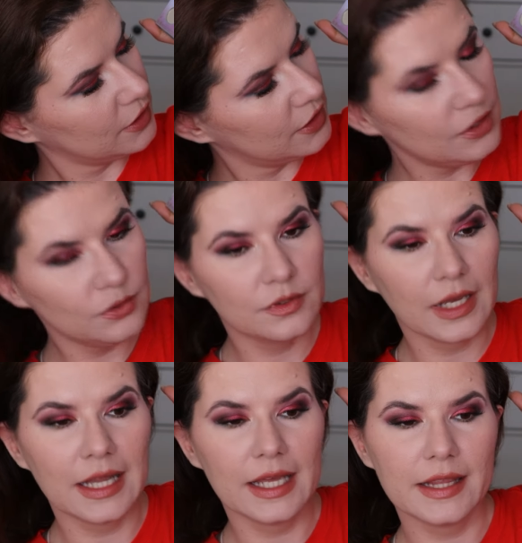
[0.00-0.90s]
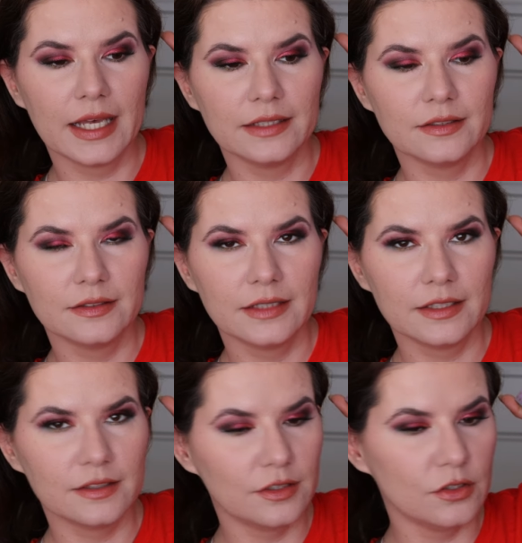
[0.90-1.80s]
Cute, I like that.
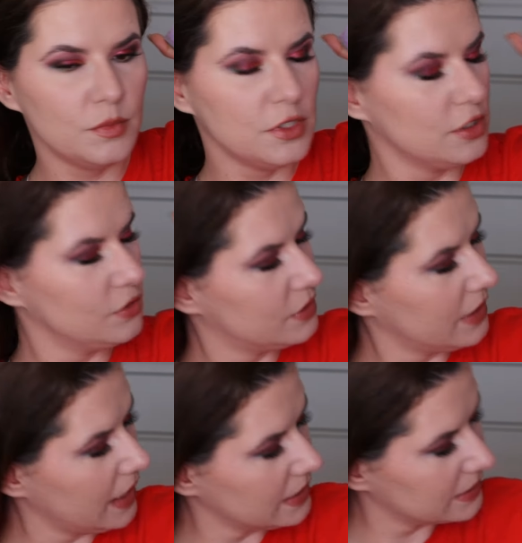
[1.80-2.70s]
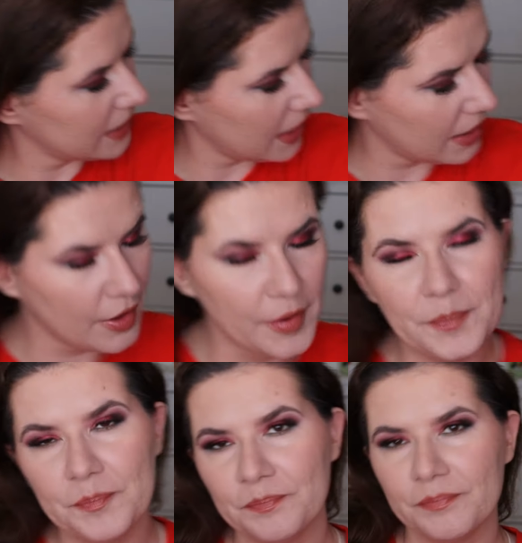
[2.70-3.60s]
That could be used as
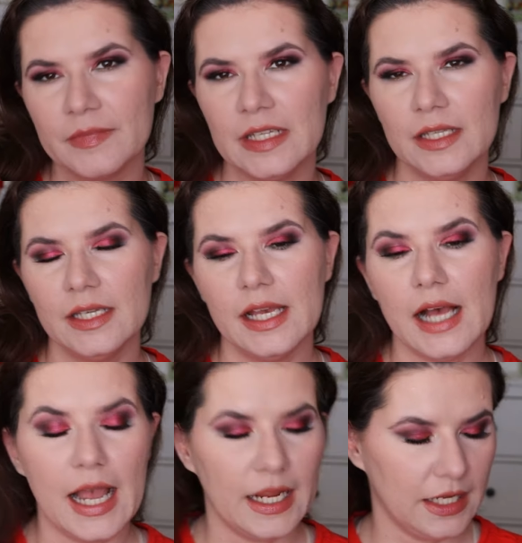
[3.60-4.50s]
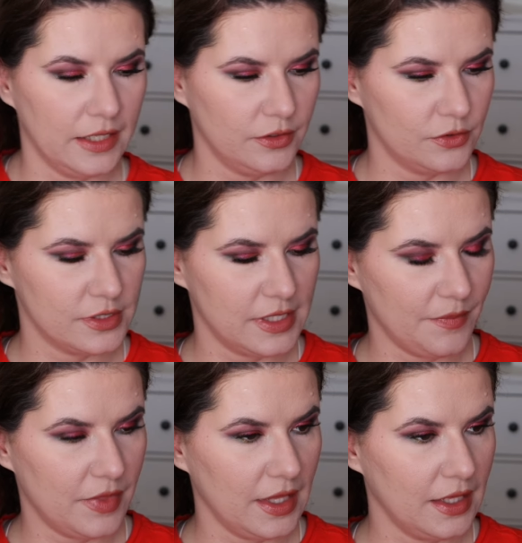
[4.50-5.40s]
eyeliner or
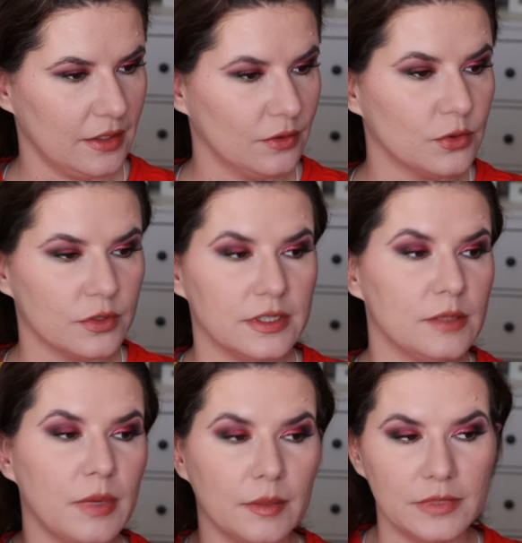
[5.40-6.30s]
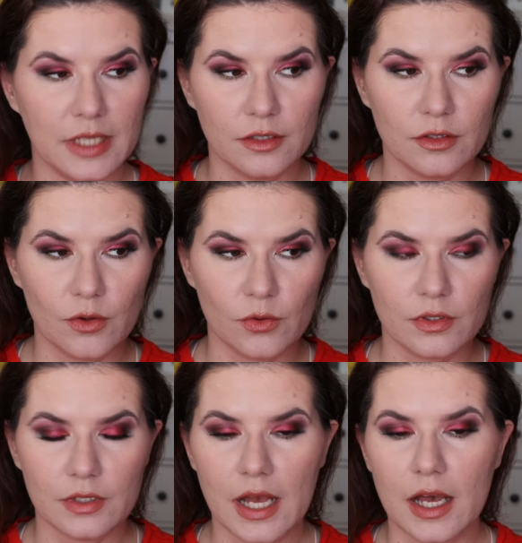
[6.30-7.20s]
something, or deep up the other
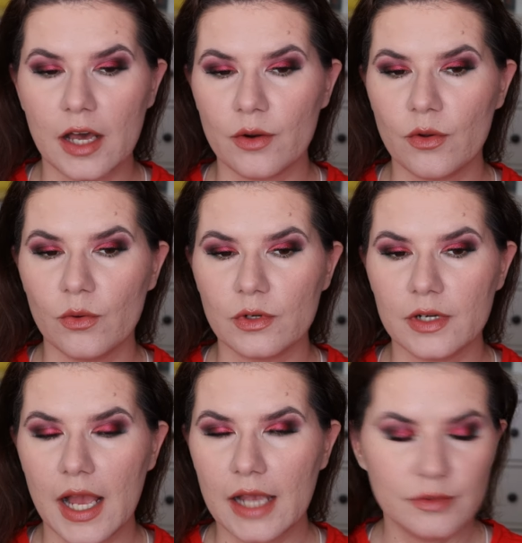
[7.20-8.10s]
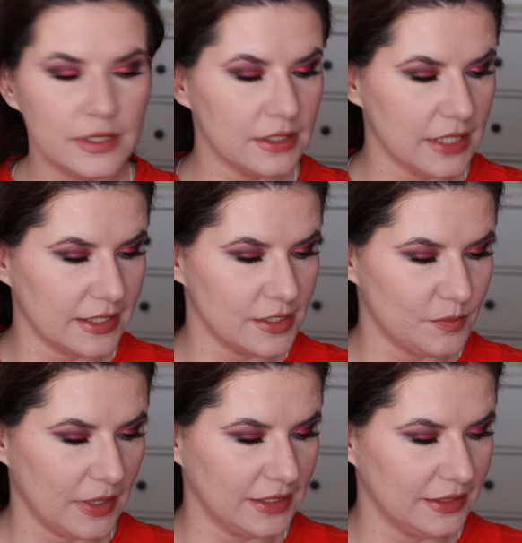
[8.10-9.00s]
corner, outer corner. I really like this
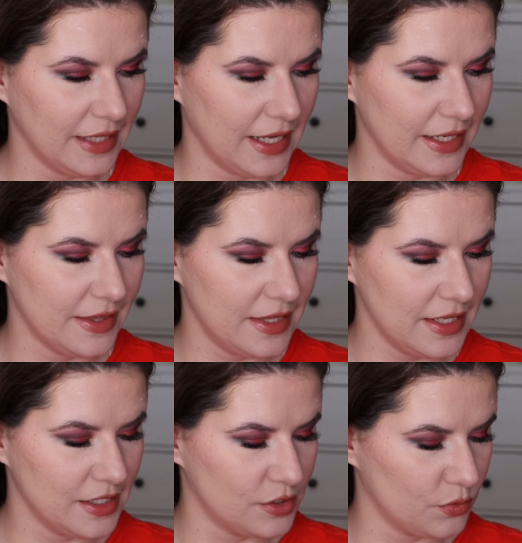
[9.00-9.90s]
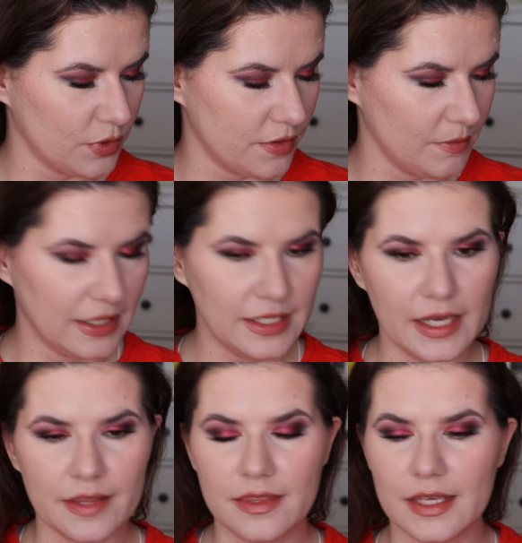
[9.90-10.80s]
palette and I think it's worth the
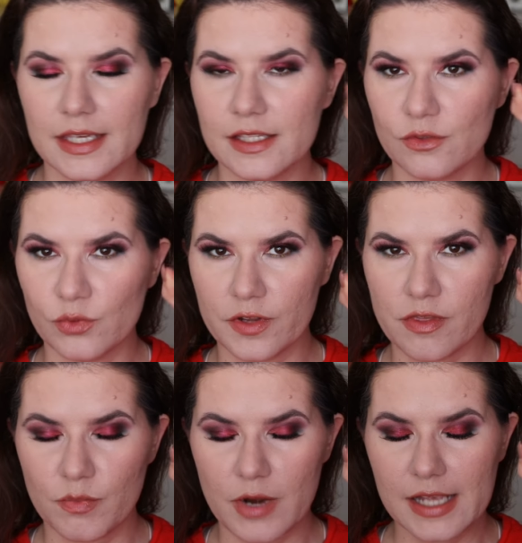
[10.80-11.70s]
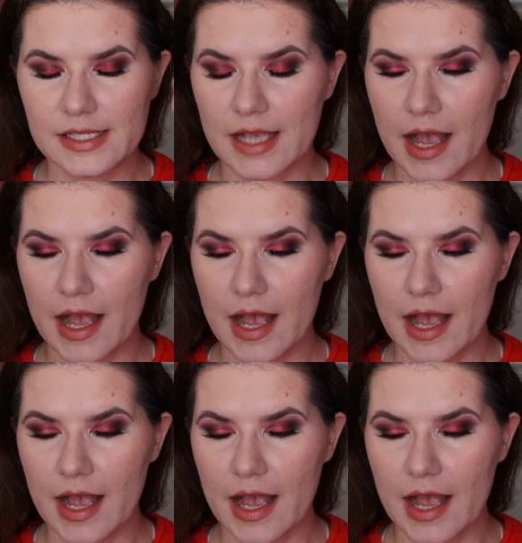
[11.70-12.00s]
money. I think it's worth the price.